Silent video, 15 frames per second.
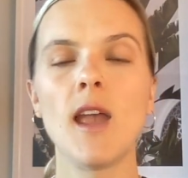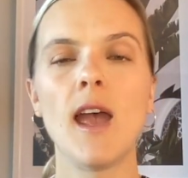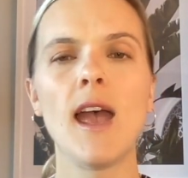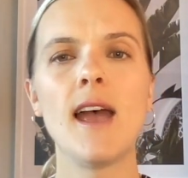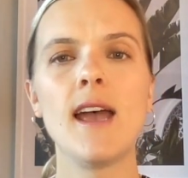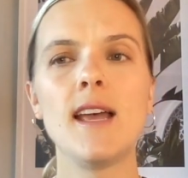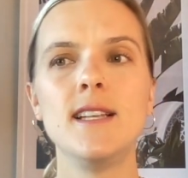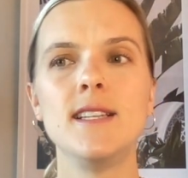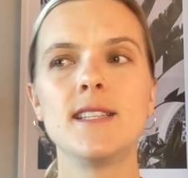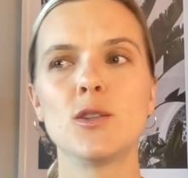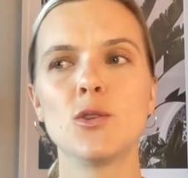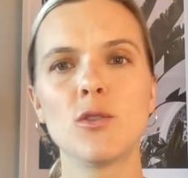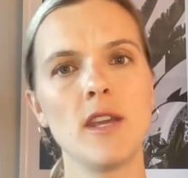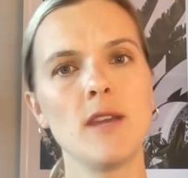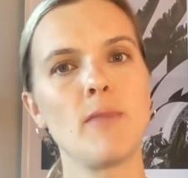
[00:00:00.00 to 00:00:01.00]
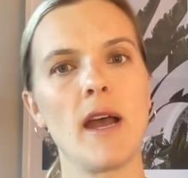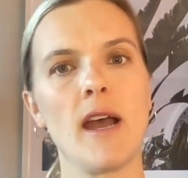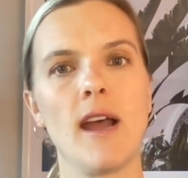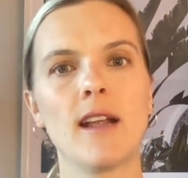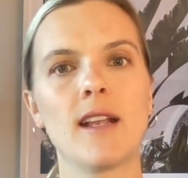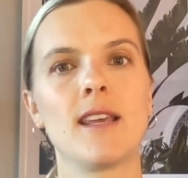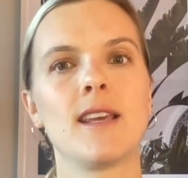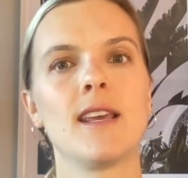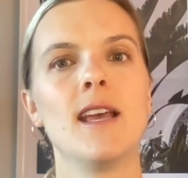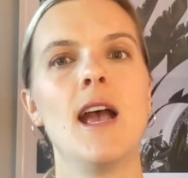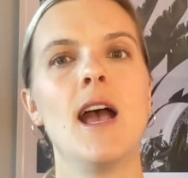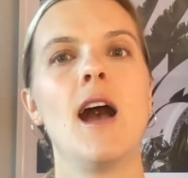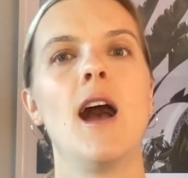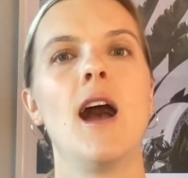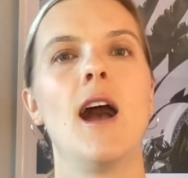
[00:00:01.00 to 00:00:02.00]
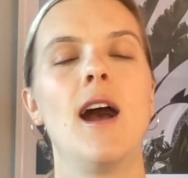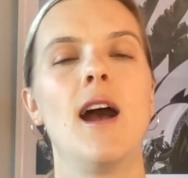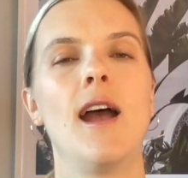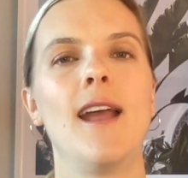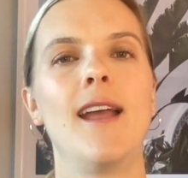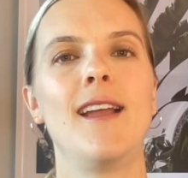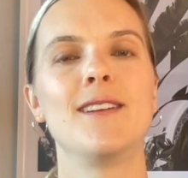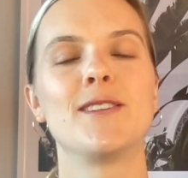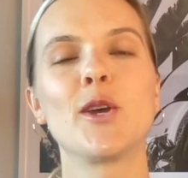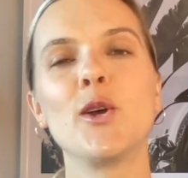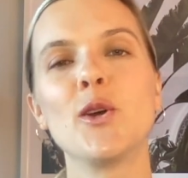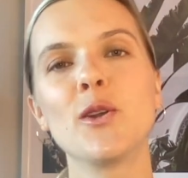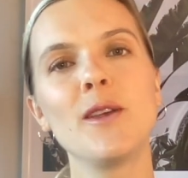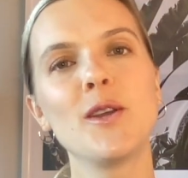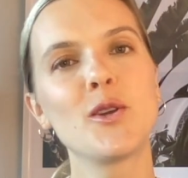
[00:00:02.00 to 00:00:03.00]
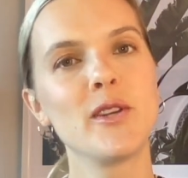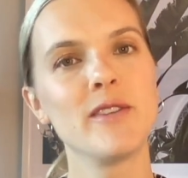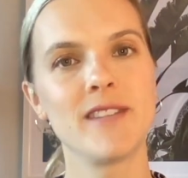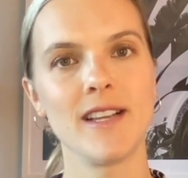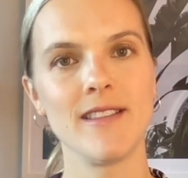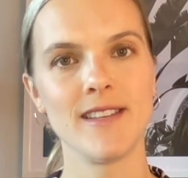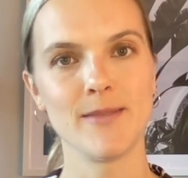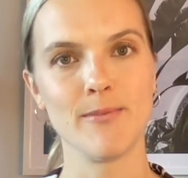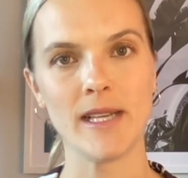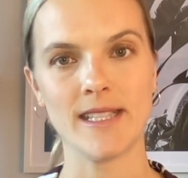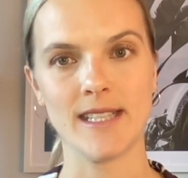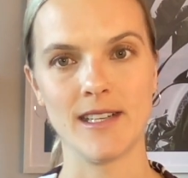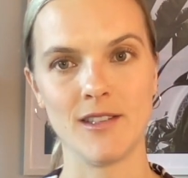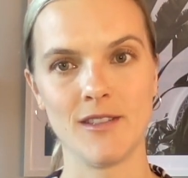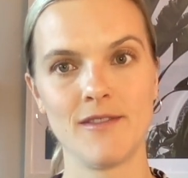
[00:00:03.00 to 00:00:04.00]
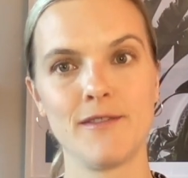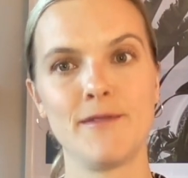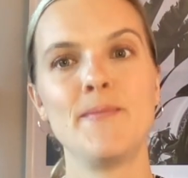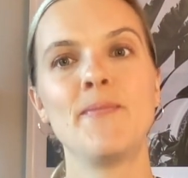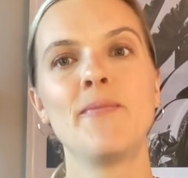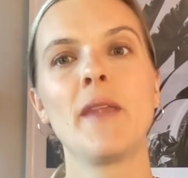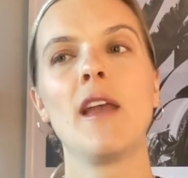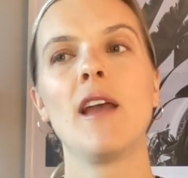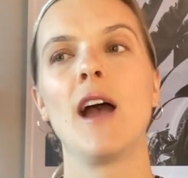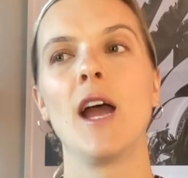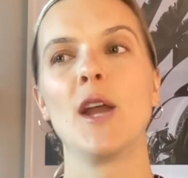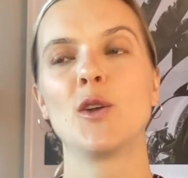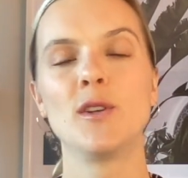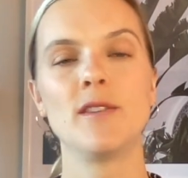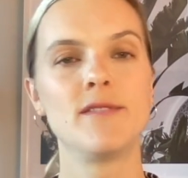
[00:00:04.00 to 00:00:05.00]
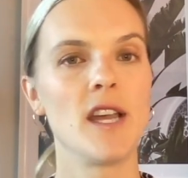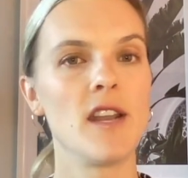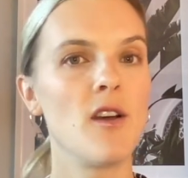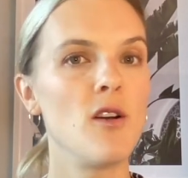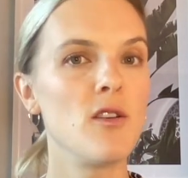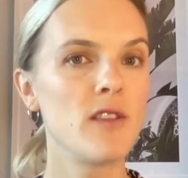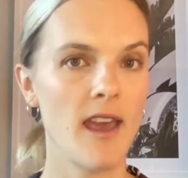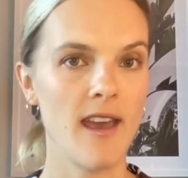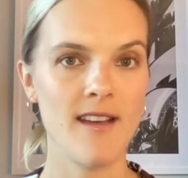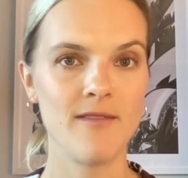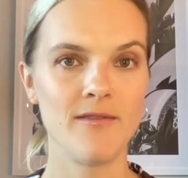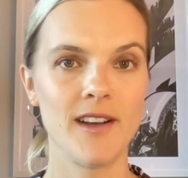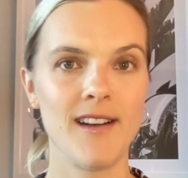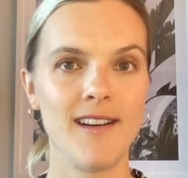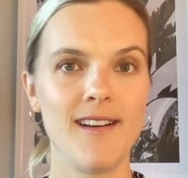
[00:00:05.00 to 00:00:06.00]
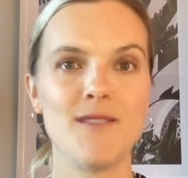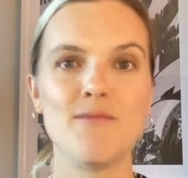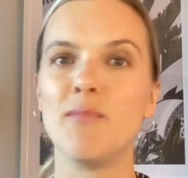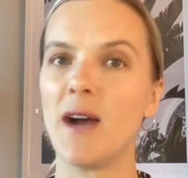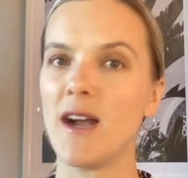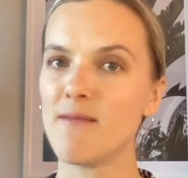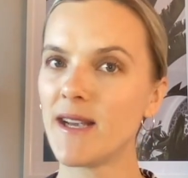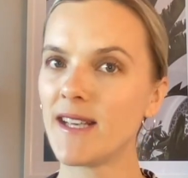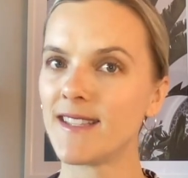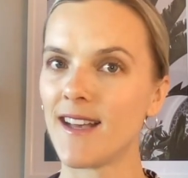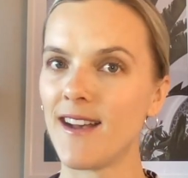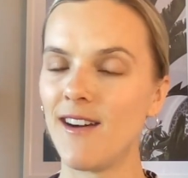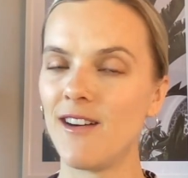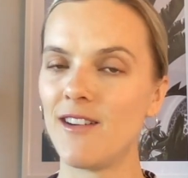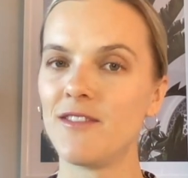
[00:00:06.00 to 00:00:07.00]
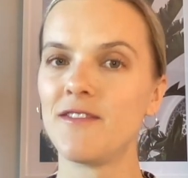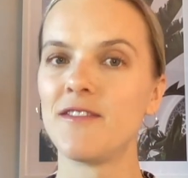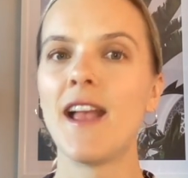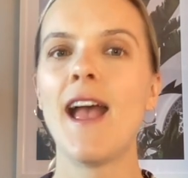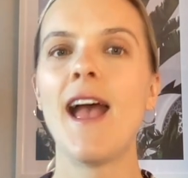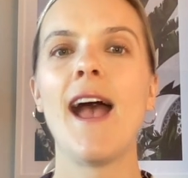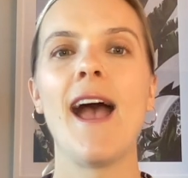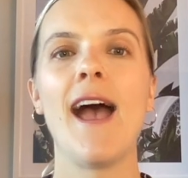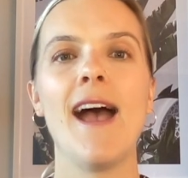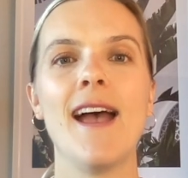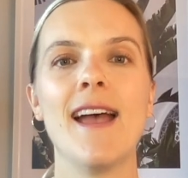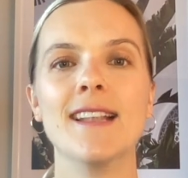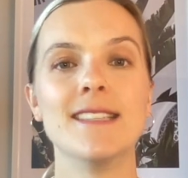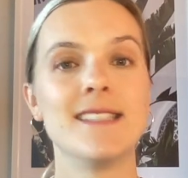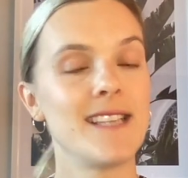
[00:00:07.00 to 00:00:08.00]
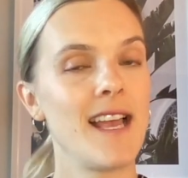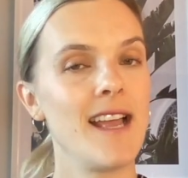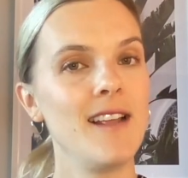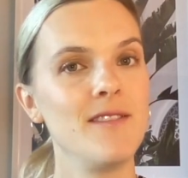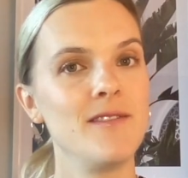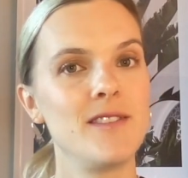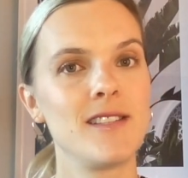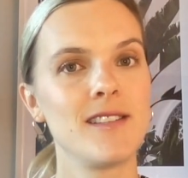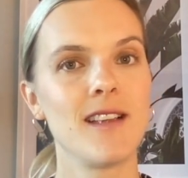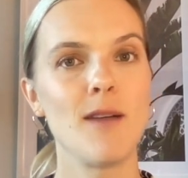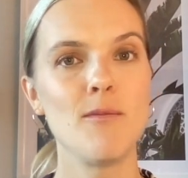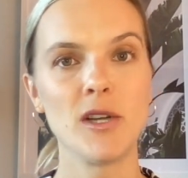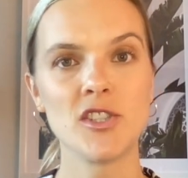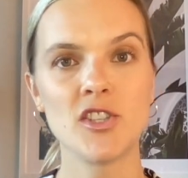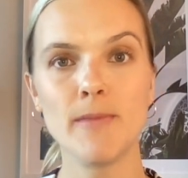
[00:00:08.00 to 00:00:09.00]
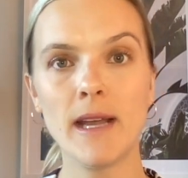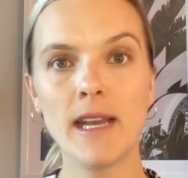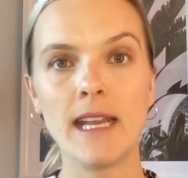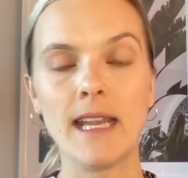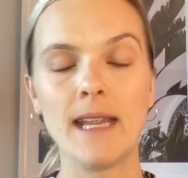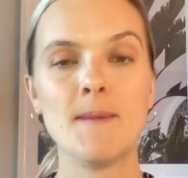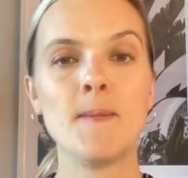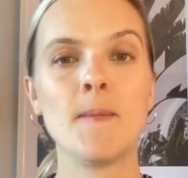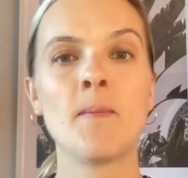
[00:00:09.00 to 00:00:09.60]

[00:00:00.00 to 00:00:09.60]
And looking back, I totally could have done this myself. I could have done it on Canva by myself and saved a bunch of money.